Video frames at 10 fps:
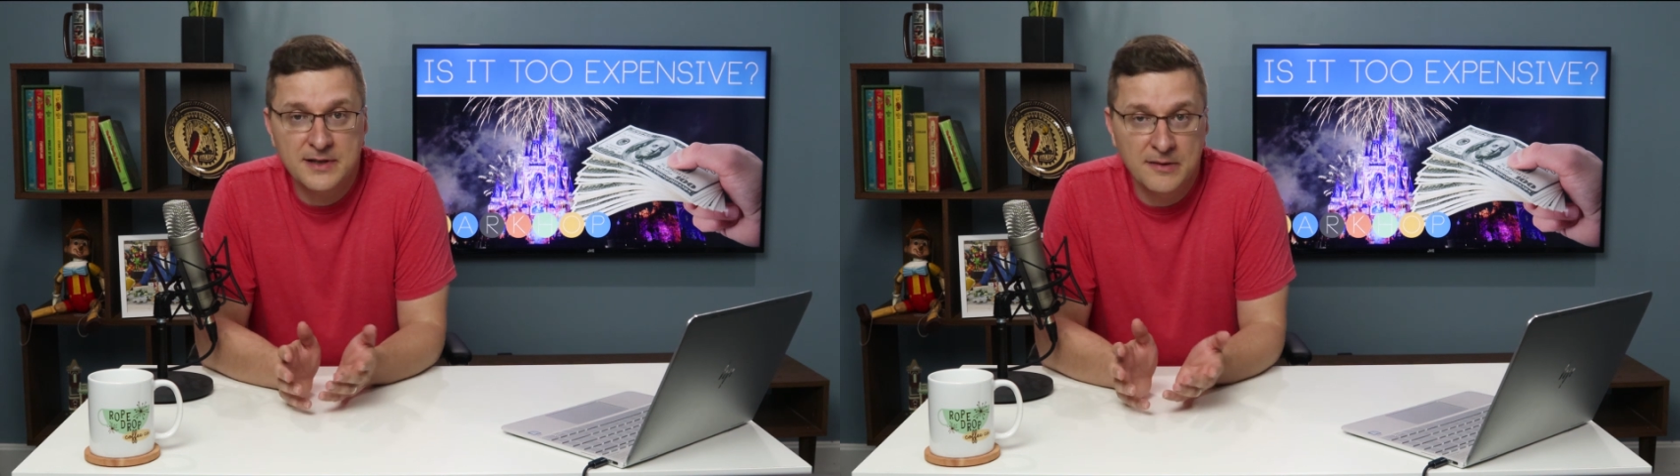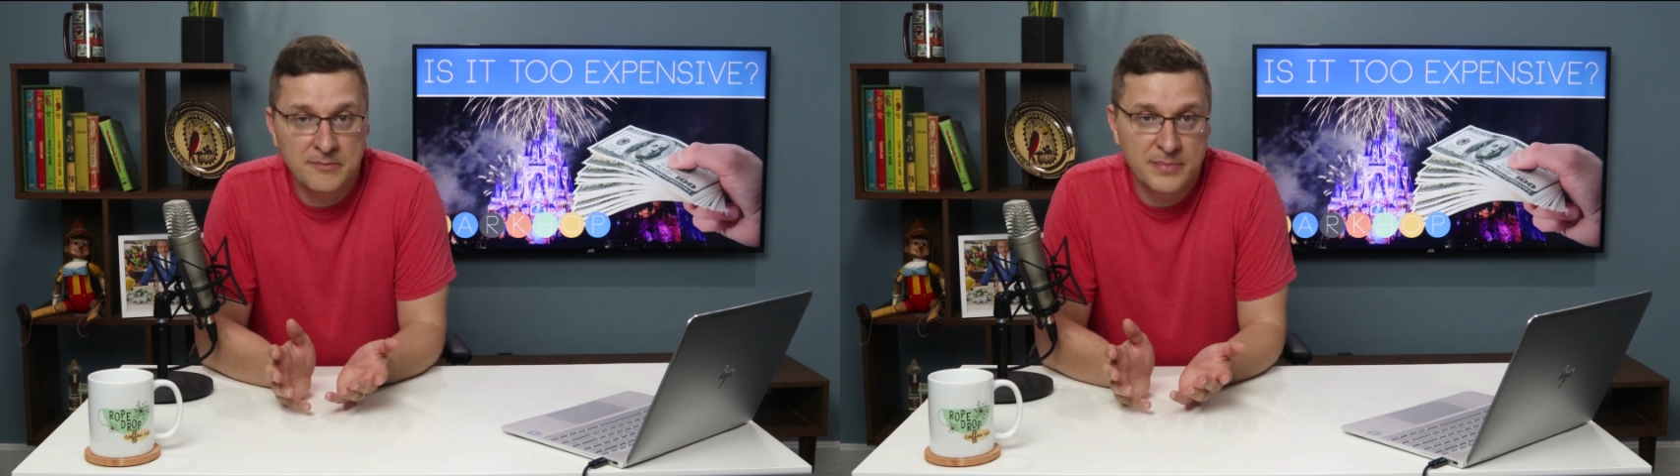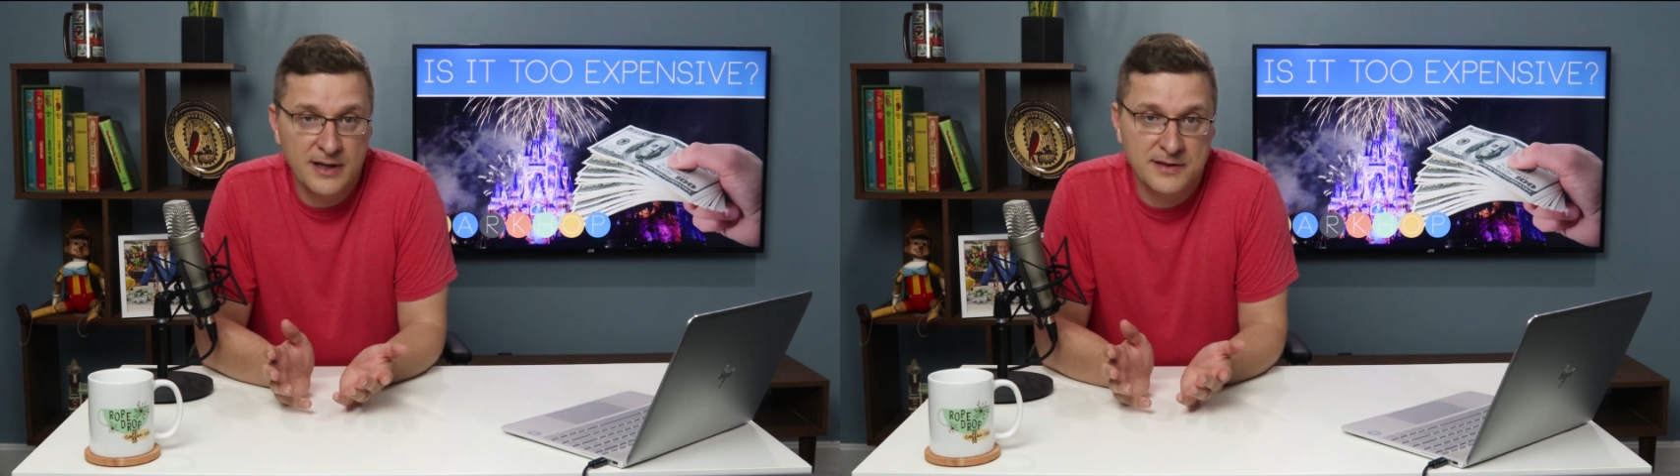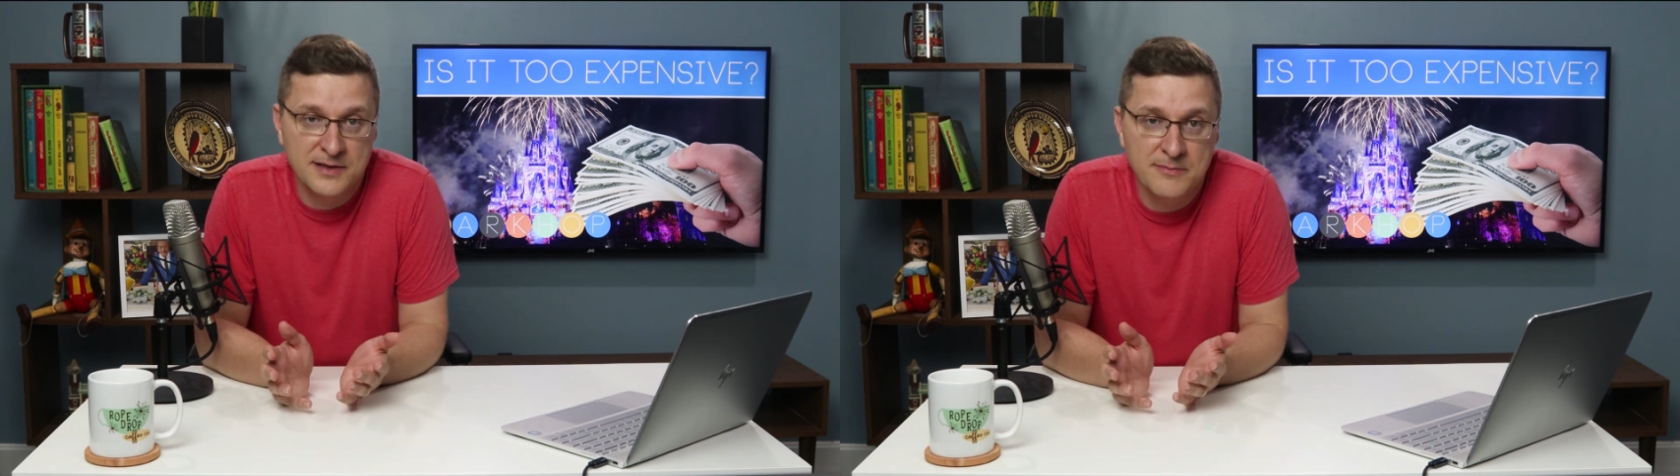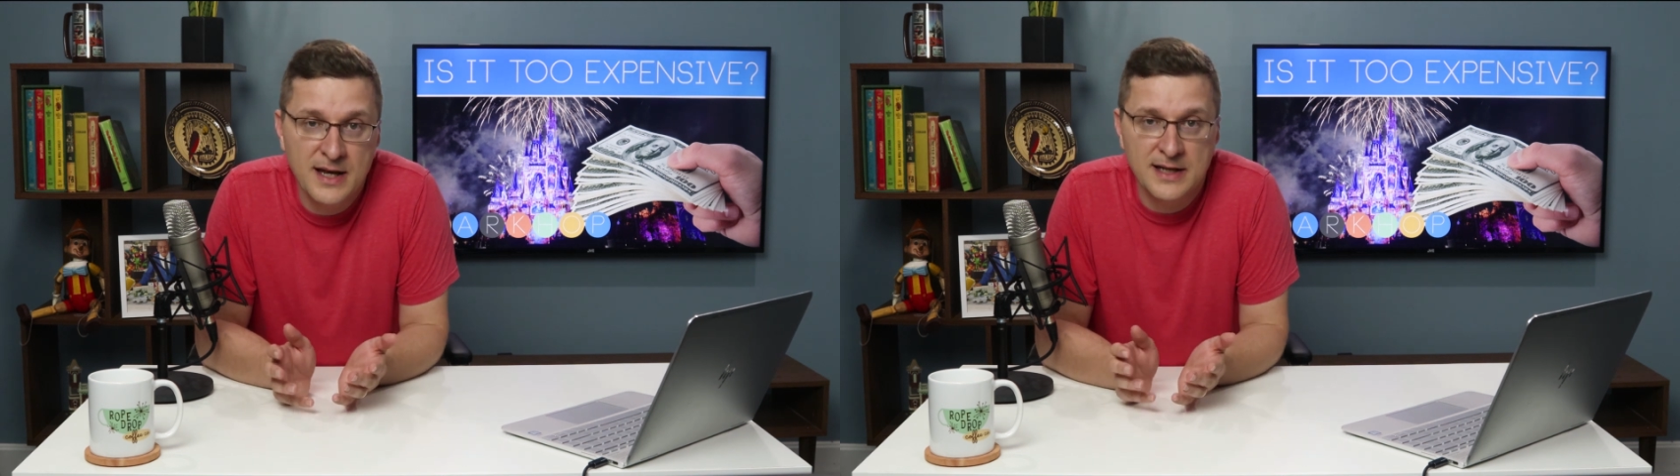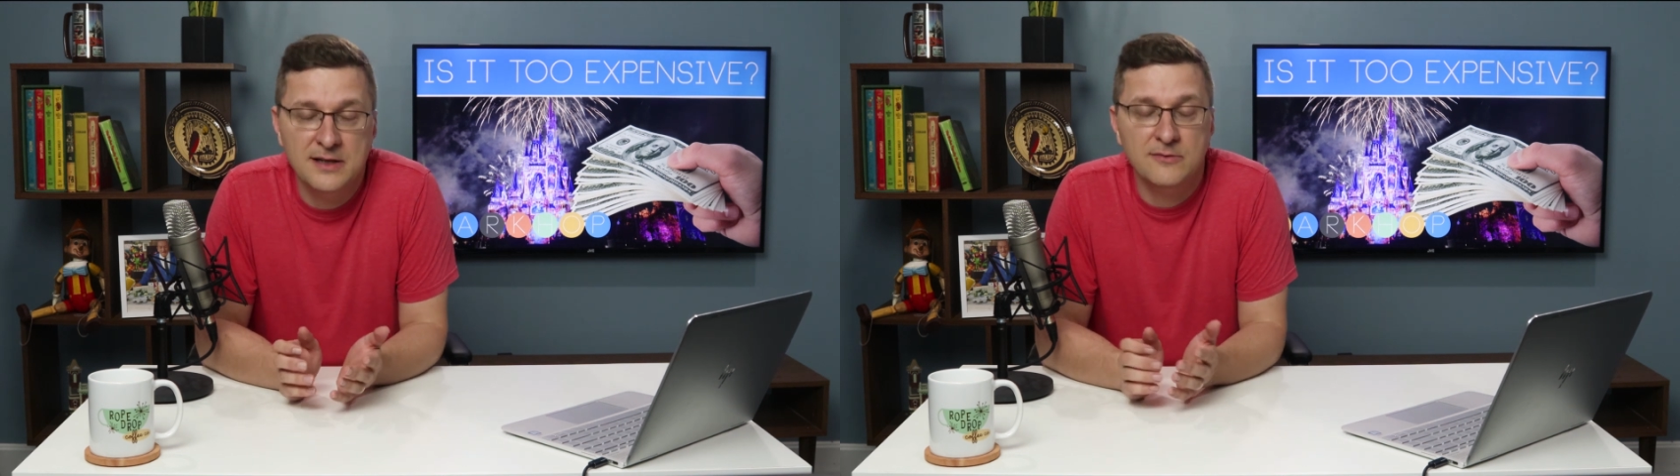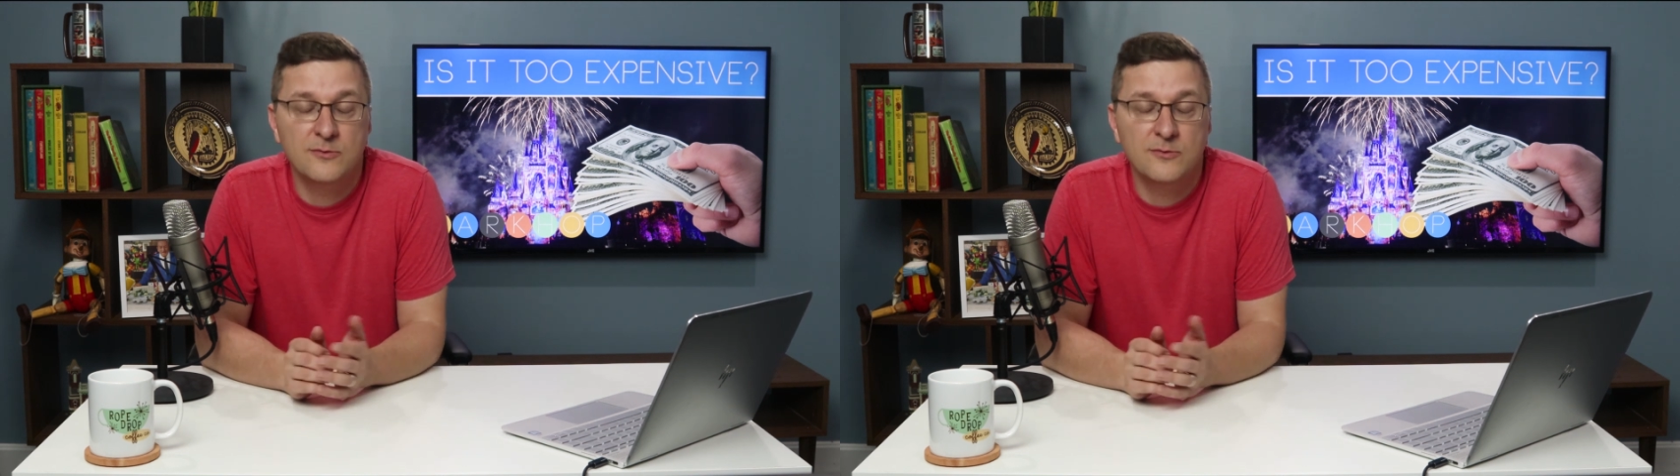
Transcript: compared to many,